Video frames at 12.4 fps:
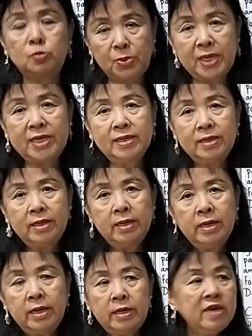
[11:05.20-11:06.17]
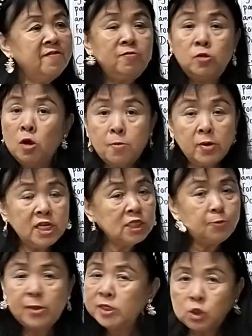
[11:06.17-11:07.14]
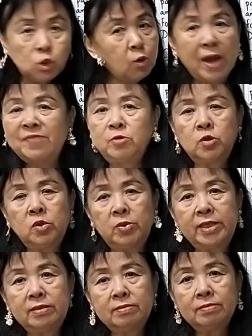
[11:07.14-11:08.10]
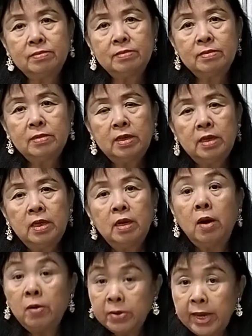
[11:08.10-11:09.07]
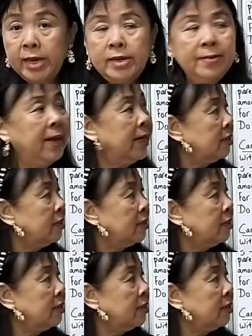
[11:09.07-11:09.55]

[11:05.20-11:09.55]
to speak. If nobody speaks, you have to do it. Okay?